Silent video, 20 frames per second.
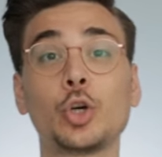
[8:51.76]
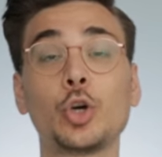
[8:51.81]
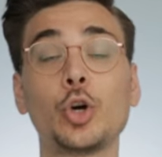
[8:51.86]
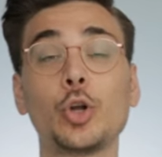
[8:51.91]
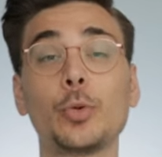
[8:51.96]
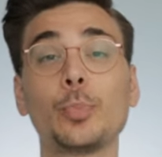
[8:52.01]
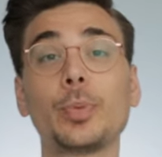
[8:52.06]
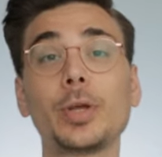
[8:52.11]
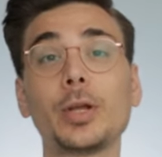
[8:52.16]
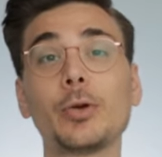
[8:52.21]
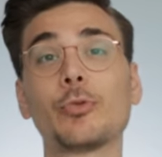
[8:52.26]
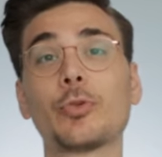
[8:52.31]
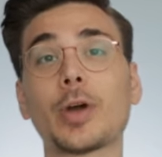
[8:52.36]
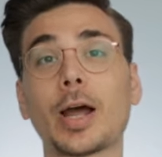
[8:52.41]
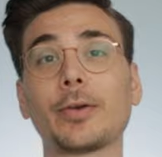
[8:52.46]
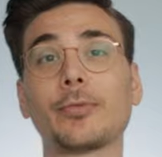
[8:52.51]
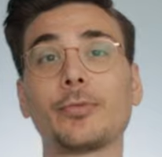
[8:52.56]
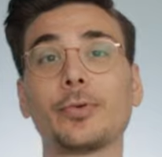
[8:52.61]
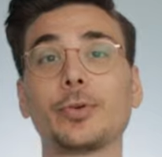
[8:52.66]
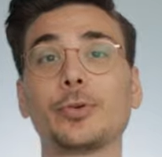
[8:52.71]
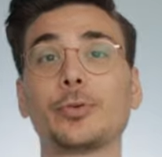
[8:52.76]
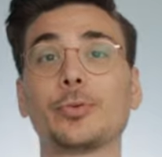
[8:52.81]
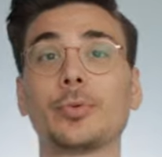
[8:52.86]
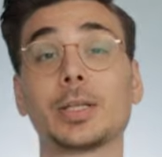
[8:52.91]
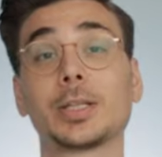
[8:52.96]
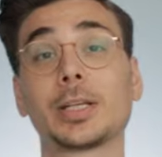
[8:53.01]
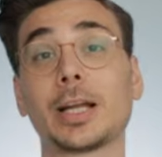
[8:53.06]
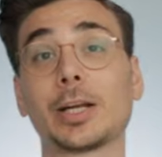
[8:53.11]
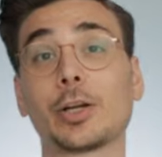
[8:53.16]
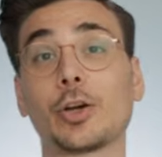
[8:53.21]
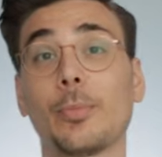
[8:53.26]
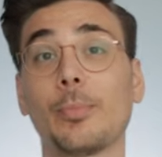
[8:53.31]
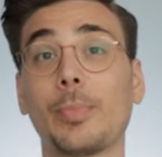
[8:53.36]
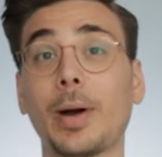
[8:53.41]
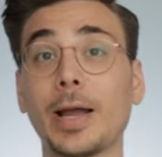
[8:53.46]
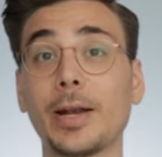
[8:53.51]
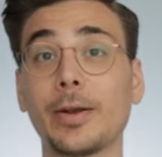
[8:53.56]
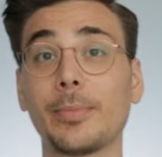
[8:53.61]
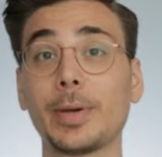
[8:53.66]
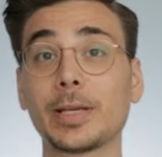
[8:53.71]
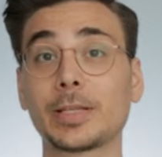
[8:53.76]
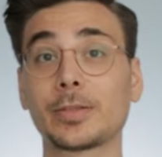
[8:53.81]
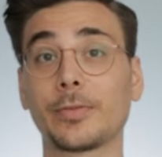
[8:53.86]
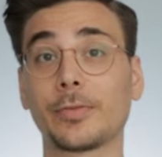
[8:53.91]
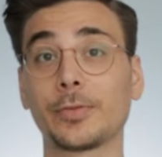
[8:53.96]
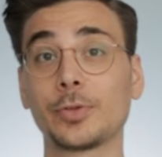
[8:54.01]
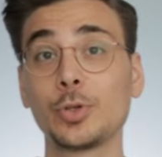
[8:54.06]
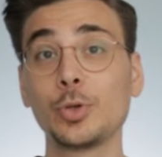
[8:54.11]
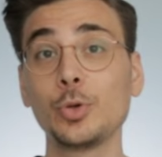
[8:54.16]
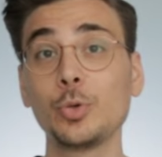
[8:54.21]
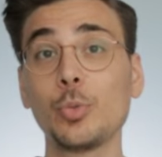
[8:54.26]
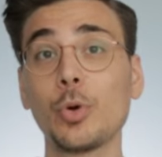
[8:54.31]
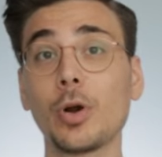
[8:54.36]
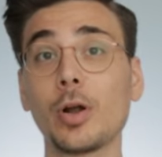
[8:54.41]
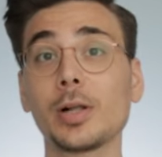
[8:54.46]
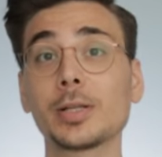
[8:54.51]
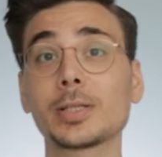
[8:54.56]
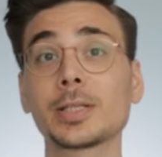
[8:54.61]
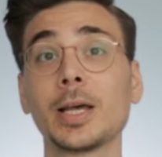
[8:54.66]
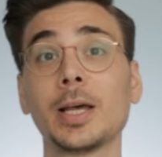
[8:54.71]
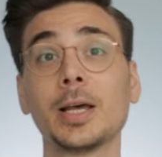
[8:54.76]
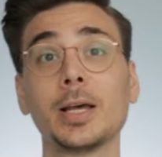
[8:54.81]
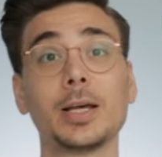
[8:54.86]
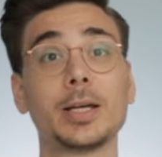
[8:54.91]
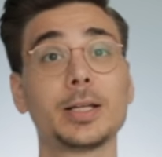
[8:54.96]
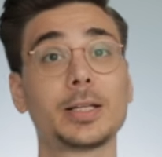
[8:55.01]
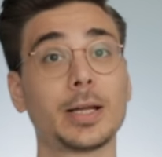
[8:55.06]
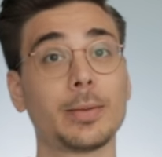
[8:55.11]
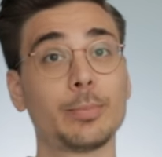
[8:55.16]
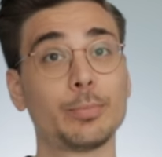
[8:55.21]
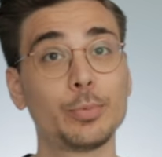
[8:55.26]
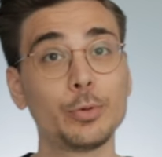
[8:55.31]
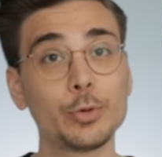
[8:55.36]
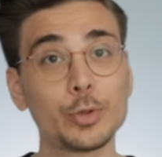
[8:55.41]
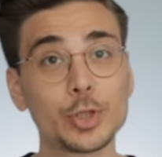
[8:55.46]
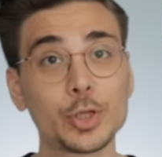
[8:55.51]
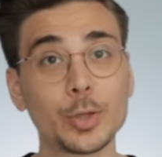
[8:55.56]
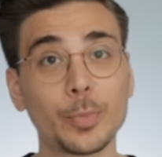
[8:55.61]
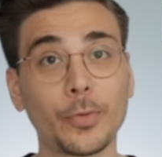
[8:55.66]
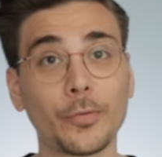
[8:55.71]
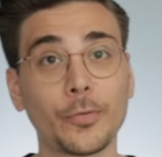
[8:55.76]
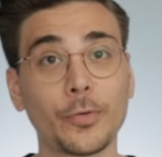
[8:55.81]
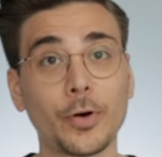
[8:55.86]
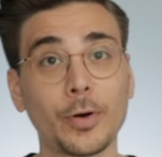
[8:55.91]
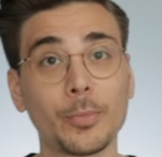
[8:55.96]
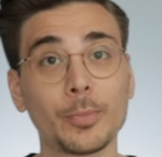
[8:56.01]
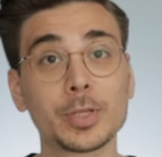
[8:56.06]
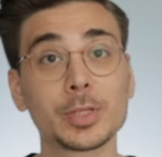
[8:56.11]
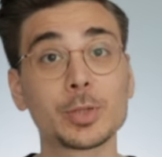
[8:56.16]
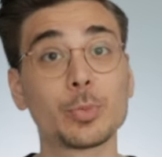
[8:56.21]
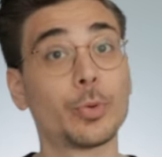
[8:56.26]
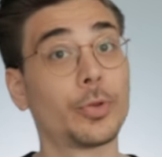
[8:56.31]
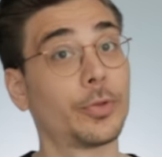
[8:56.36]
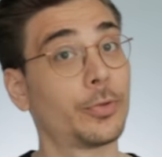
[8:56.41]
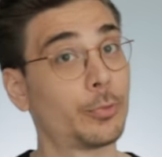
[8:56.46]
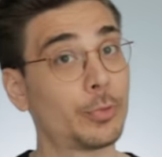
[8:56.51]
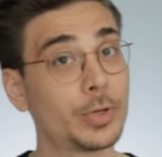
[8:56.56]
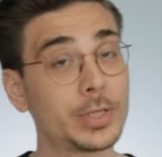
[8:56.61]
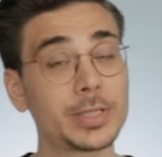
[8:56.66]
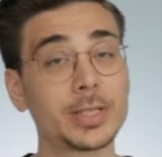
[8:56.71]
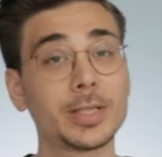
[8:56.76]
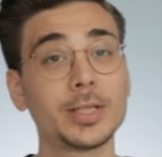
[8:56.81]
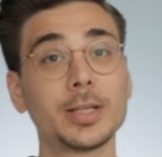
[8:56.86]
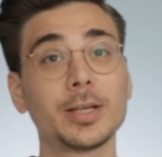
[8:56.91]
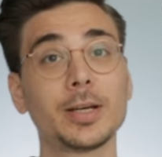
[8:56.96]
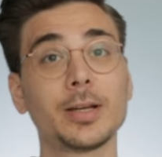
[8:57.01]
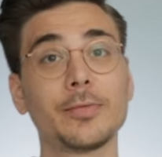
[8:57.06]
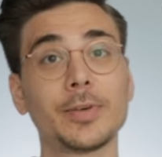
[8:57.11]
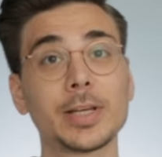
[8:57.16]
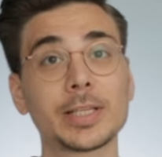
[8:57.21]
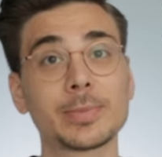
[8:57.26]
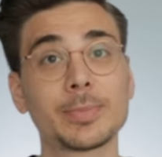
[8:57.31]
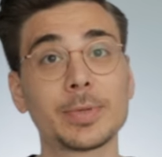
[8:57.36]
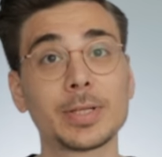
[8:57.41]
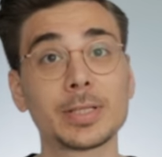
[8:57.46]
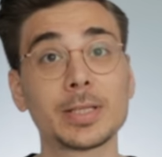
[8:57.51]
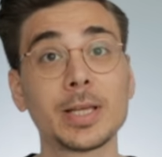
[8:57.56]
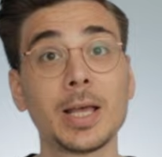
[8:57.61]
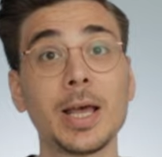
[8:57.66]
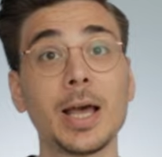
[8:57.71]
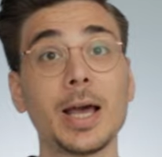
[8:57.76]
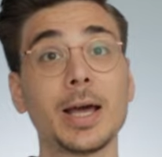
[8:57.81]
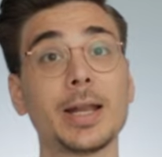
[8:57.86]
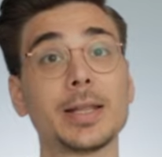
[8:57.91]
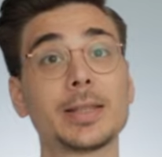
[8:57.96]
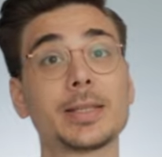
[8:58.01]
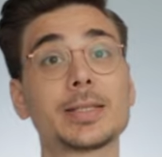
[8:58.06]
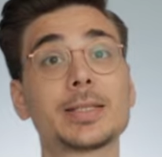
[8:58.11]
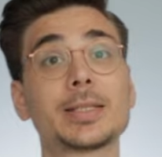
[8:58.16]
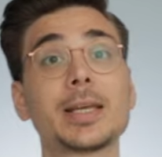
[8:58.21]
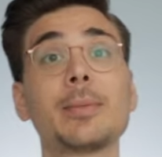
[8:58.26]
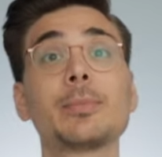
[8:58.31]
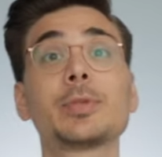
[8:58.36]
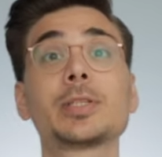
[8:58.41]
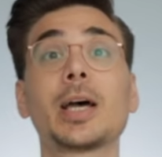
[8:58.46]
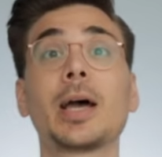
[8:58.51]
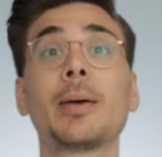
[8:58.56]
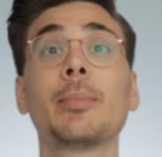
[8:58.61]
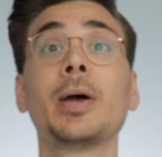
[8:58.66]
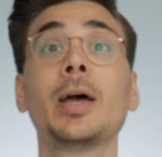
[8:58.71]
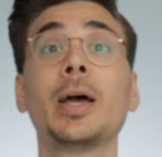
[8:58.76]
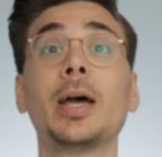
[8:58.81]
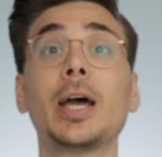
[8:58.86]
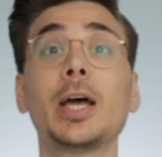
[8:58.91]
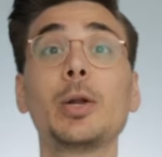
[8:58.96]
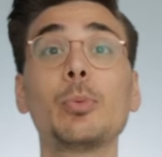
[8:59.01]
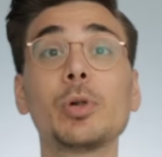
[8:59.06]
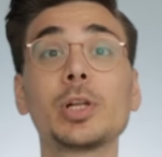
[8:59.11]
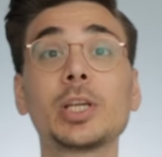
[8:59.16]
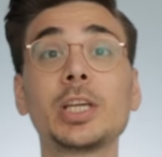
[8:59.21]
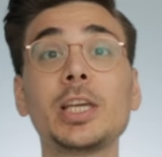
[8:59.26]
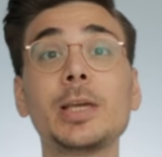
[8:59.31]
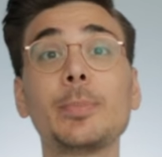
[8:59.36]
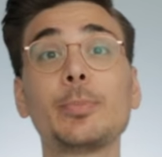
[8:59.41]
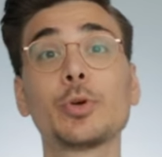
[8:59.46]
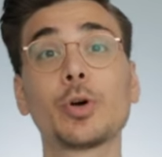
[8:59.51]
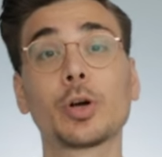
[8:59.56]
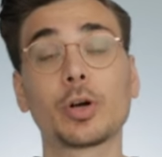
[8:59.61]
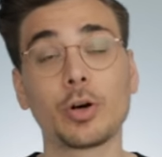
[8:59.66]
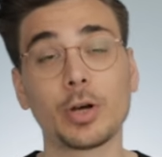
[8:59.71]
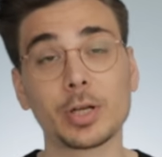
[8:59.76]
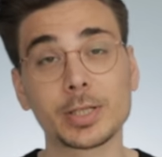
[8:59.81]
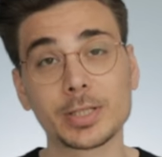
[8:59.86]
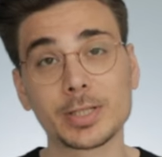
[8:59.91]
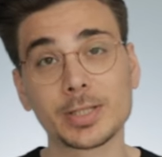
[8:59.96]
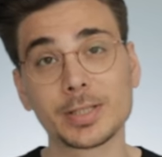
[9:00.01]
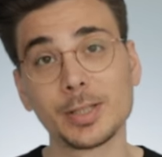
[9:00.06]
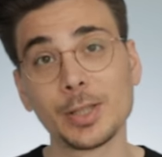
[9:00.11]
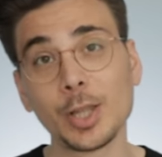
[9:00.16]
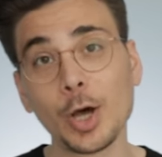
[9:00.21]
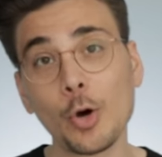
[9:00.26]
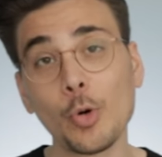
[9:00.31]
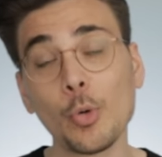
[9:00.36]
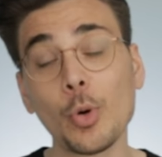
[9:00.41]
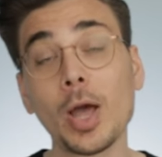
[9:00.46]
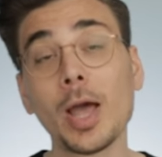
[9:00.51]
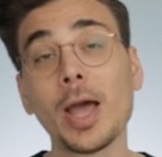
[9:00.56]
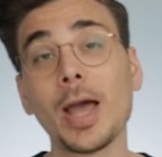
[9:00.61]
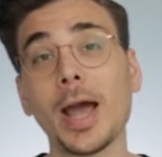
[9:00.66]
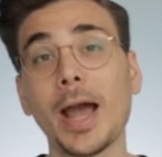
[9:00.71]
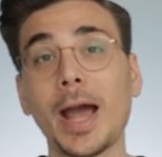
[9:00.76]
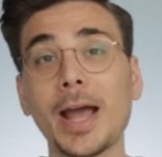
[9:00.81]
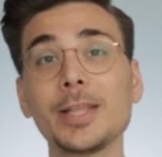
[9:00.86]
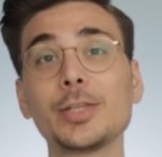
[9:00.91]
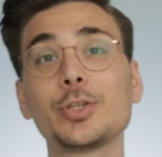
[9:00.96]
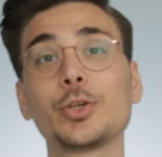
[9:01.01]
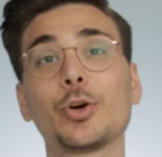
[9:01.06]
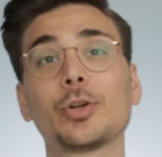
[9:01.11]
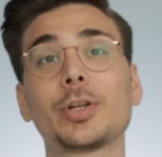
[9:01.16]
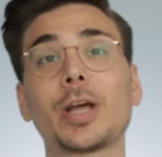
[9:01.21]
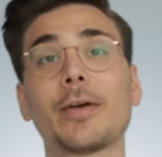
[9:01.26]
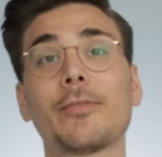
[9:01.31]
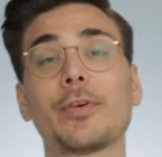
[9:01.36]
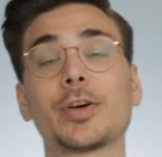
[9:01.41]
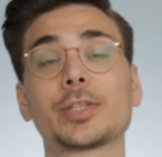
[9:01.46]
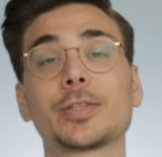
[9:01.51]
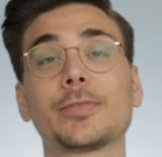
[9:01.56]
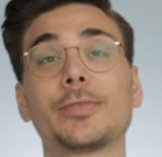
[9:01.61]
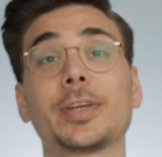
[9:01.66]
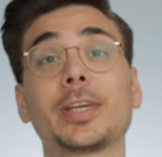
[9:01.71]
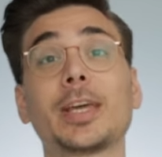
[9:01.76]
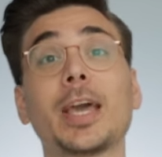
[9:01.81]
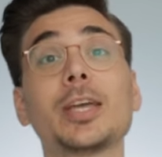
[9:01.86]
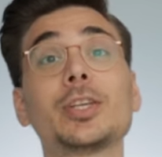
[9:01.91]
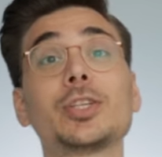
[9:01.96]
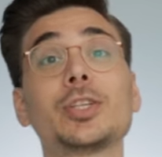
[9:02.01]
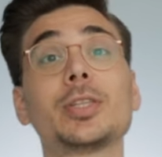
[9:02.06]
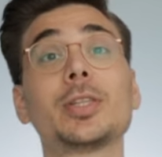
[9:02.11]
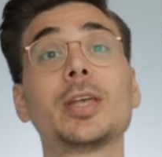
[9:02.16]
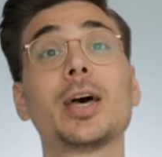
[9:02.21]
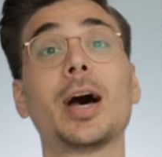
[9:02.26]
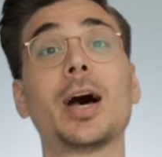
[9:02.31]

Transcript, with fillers: could be right for you. It can combine the best of two worlds, it can boost your performance with riskier investments, and at the same time, it will keep your costs low and your diversification